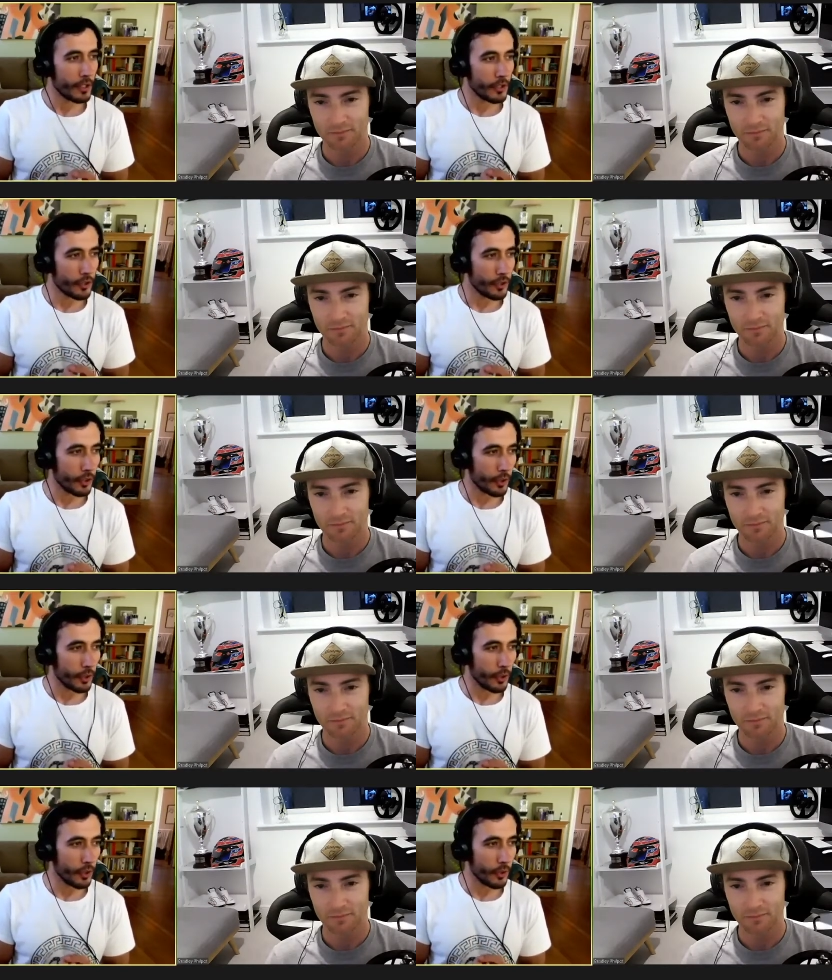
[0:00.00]

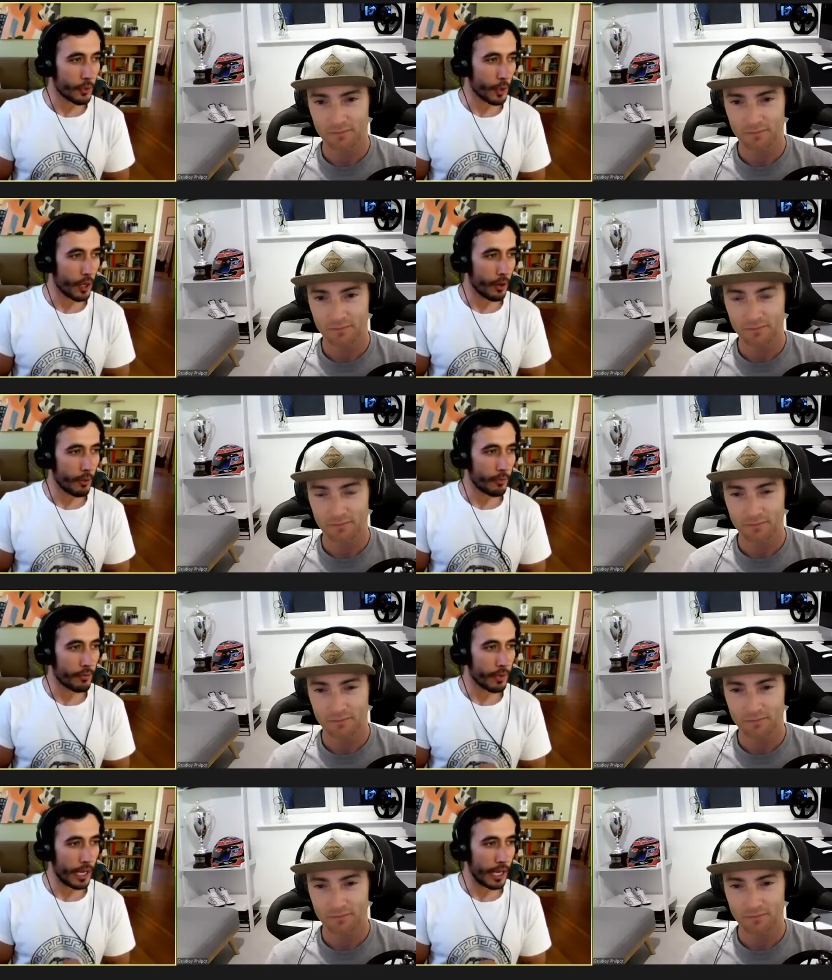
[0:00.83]
Speaker 1: you
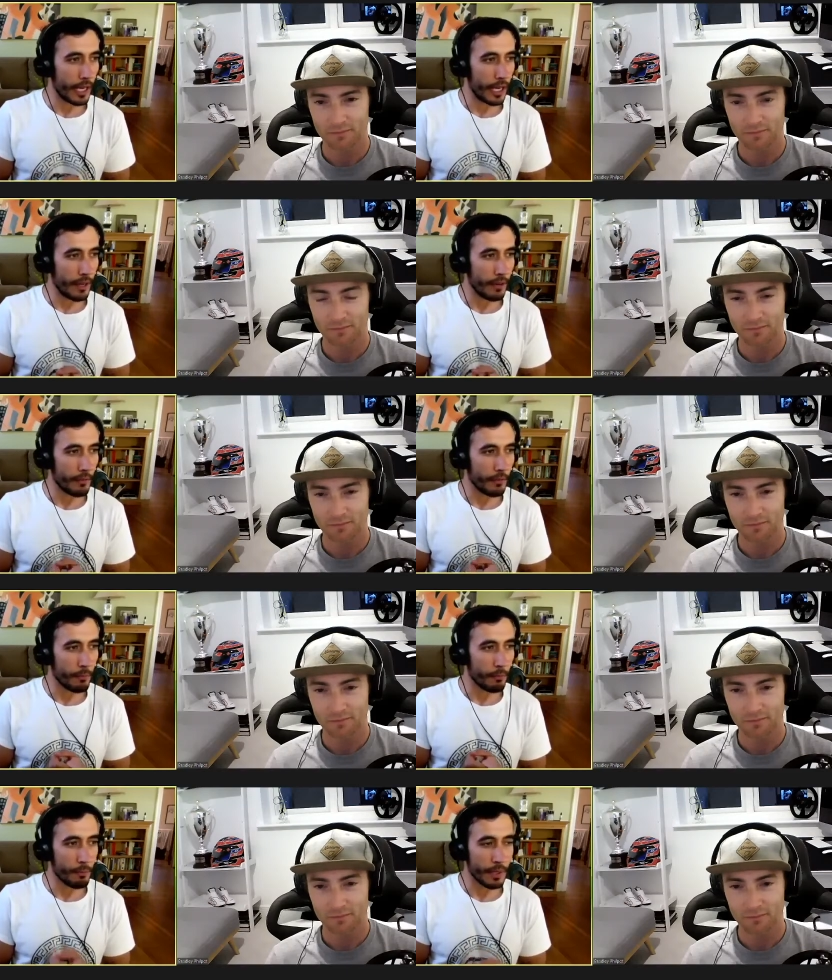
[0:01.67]
drove um,
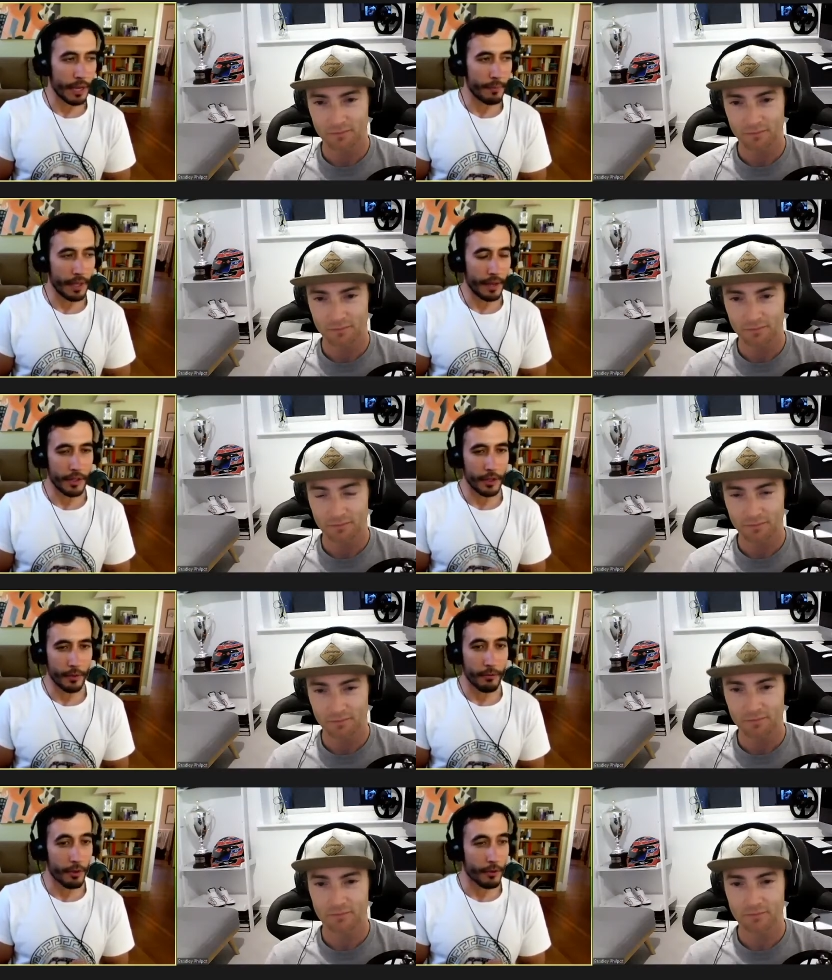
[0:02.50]

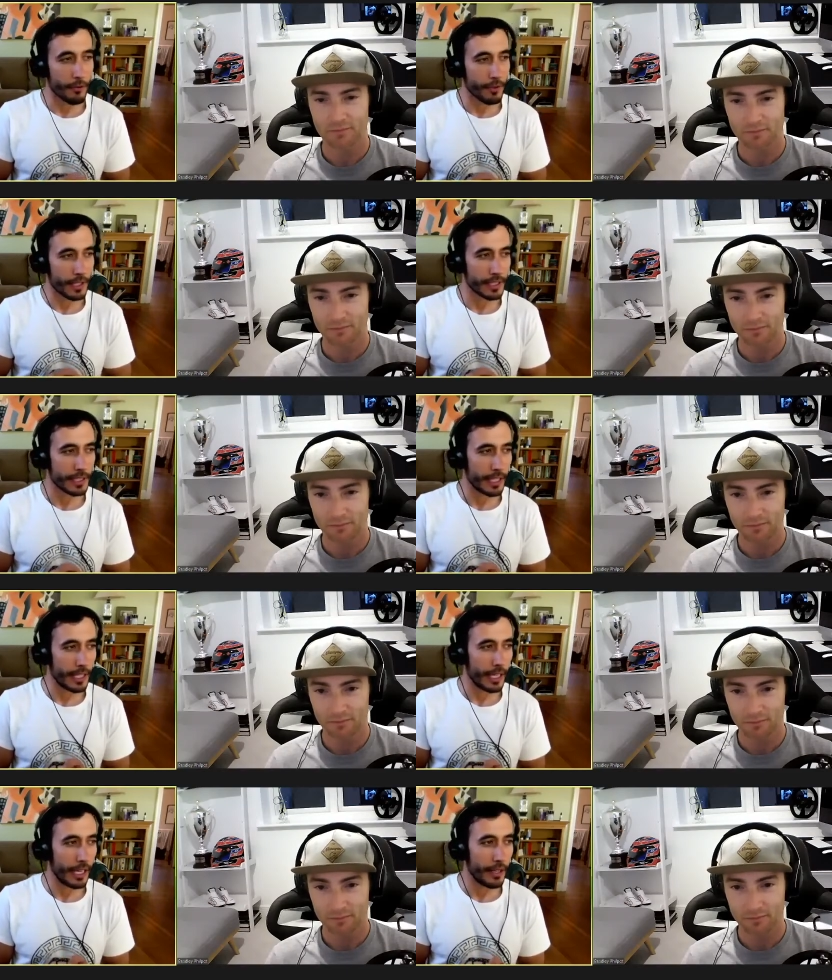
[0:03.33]
BMW Ford
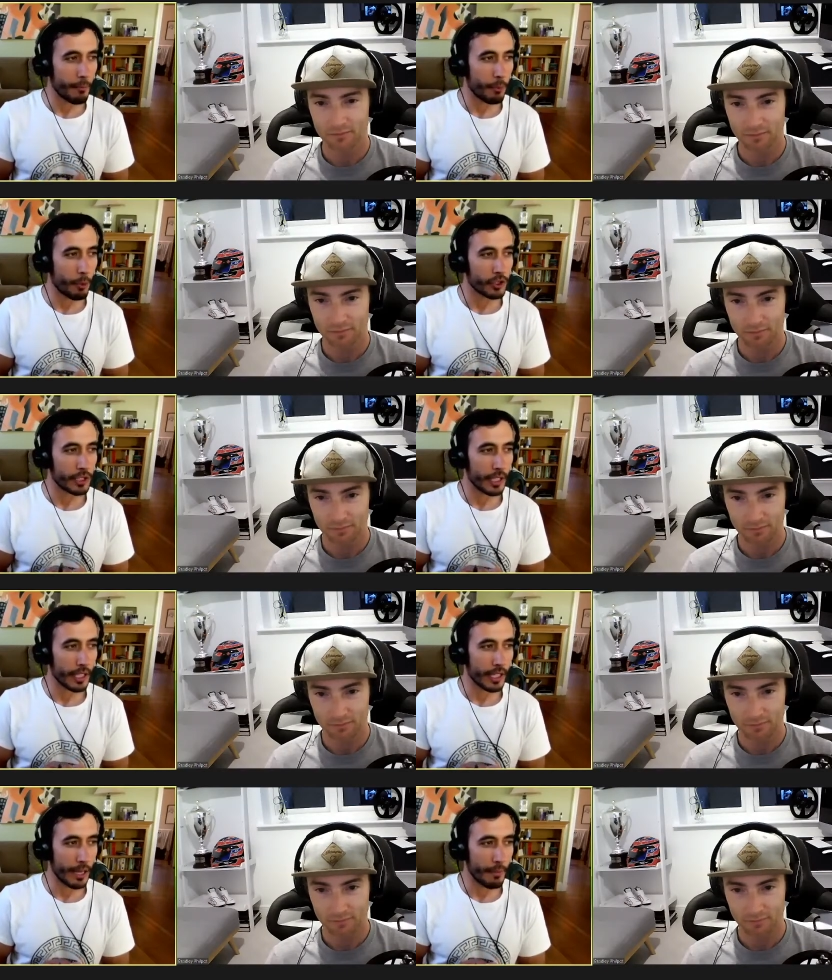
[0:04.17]
Fiesta and the
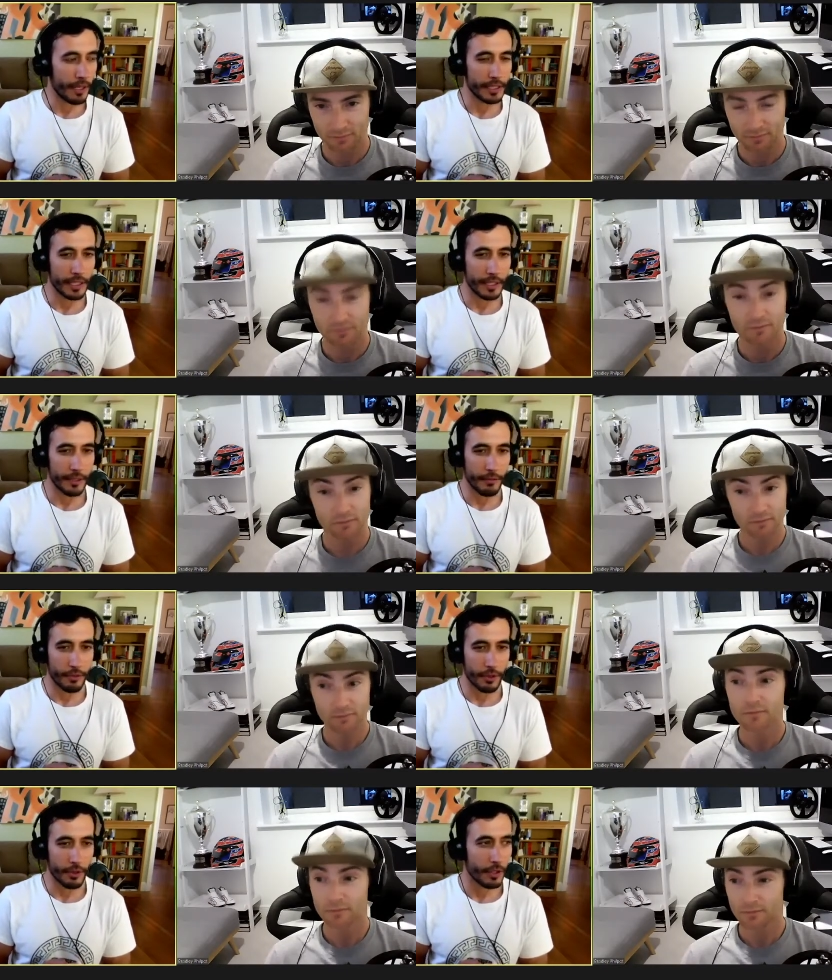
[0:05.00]
Porsche Cayman
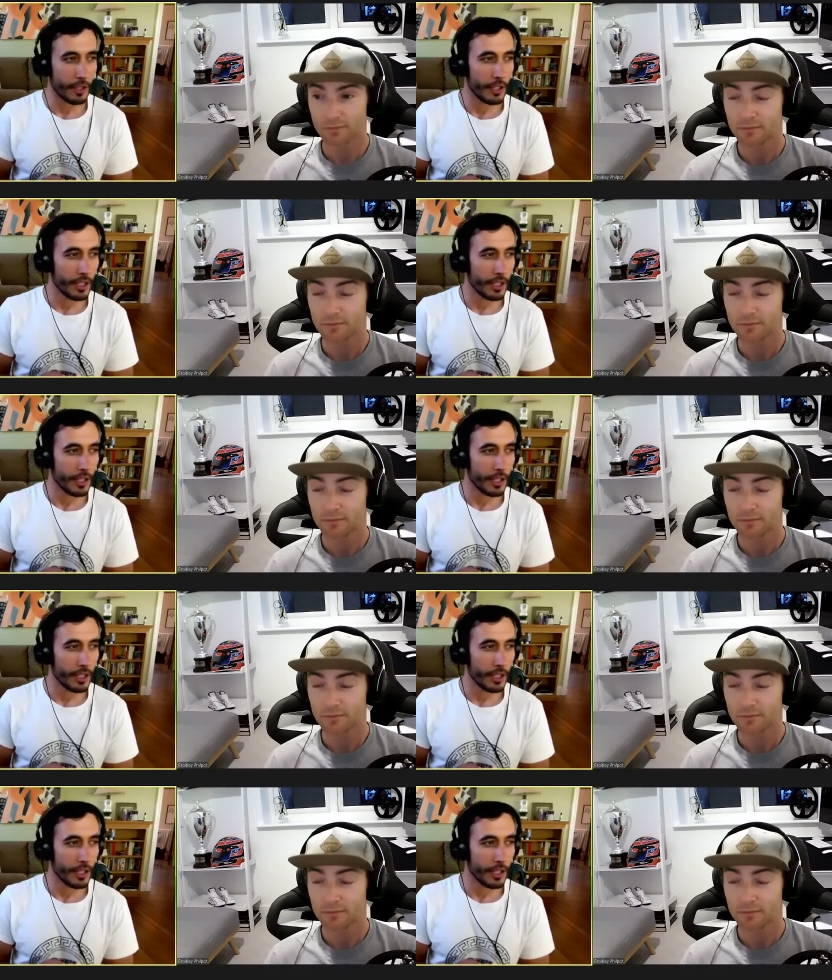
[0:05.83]
GT4